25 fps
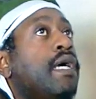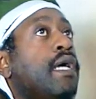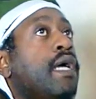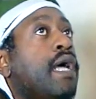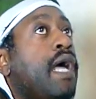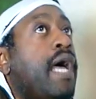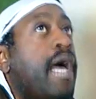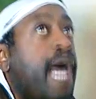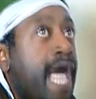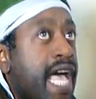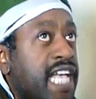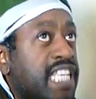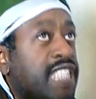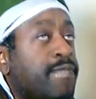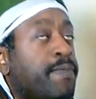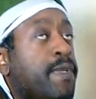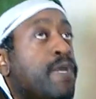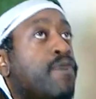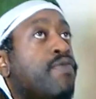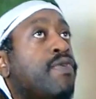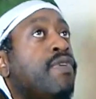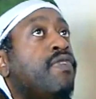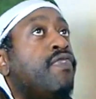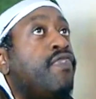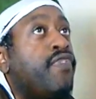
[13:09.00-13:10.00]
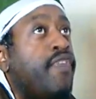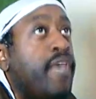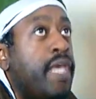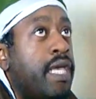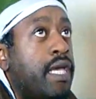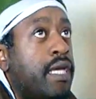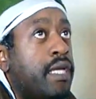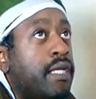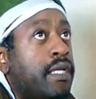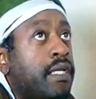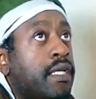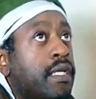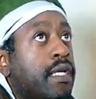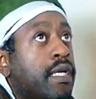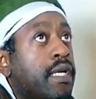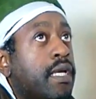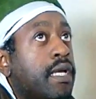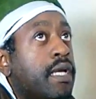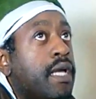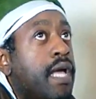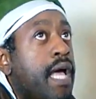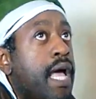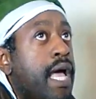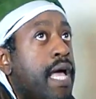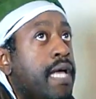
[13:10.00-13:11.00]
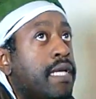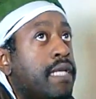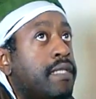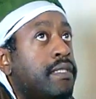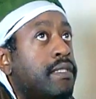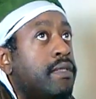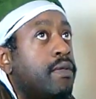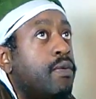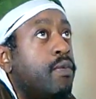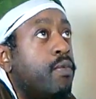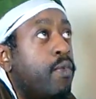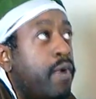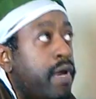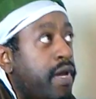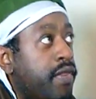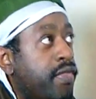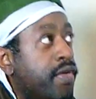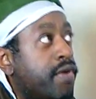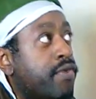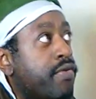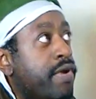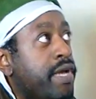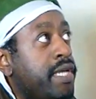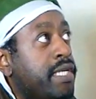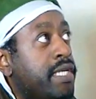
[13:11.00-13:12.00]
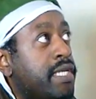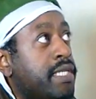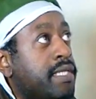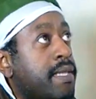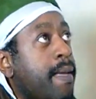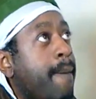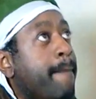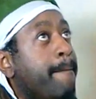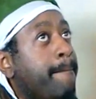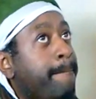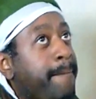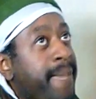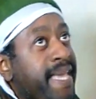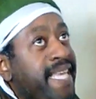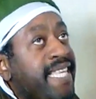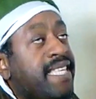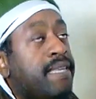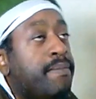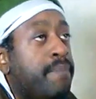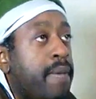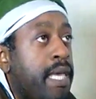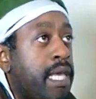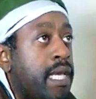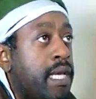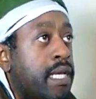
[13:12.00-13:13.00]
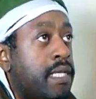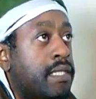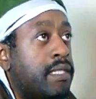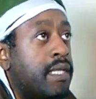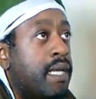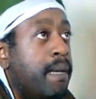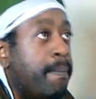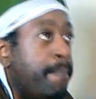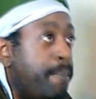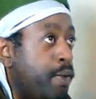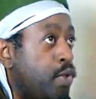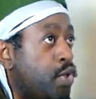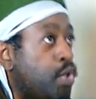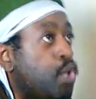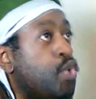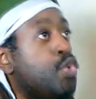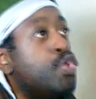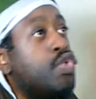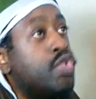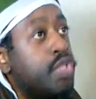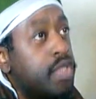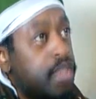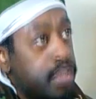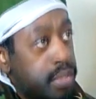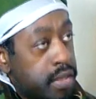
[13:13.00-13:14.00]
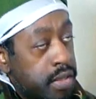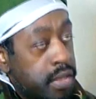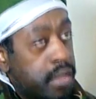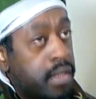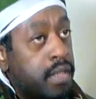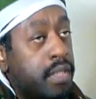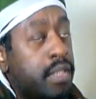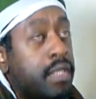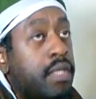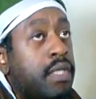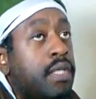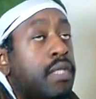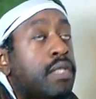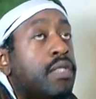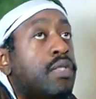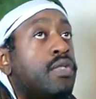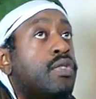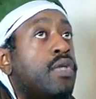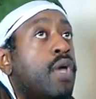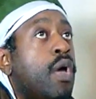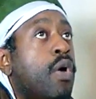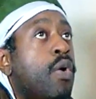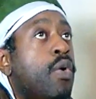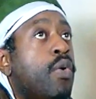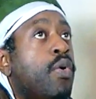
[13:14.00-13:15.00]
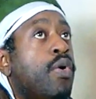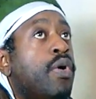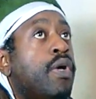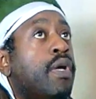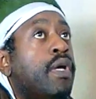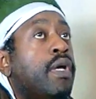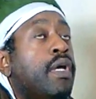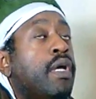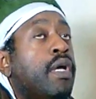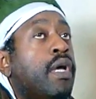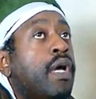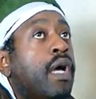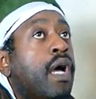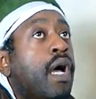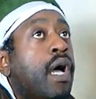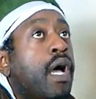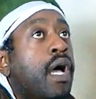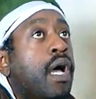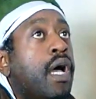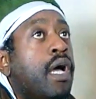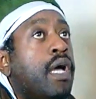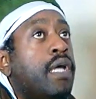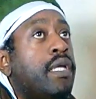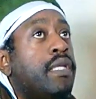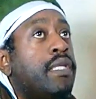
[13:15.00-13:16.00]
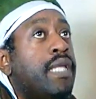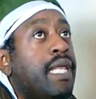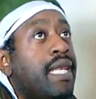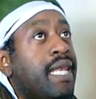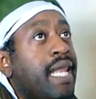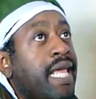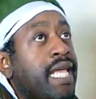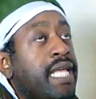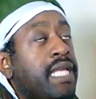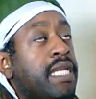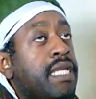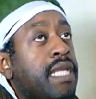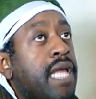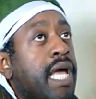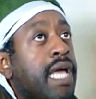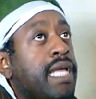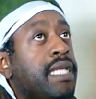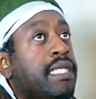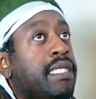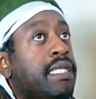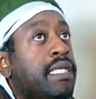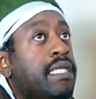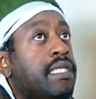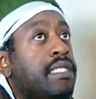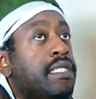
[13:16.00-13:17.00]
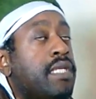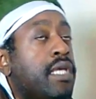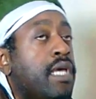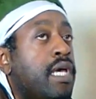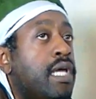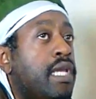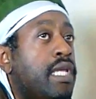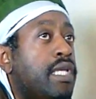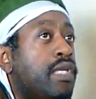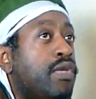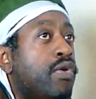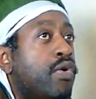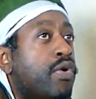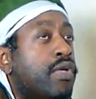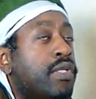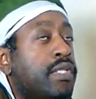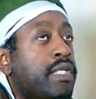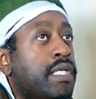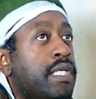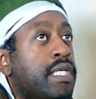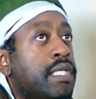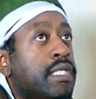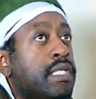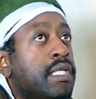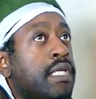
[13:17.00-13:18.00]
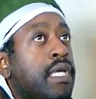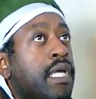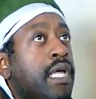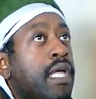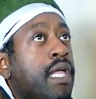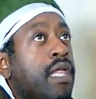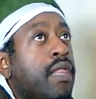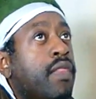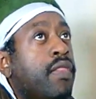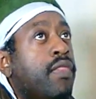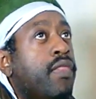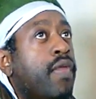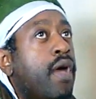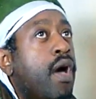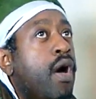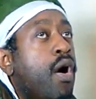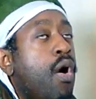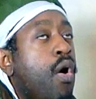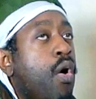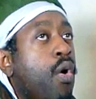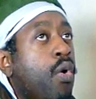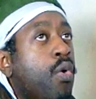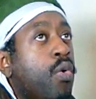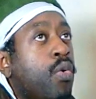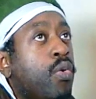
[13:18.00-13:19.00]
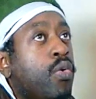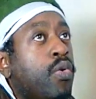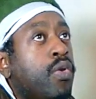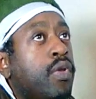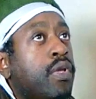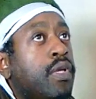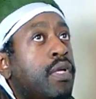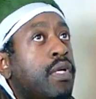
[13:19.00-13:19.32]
has been revered as one of the greatest beat makers, producers. So the late 90s, early noughties, that whole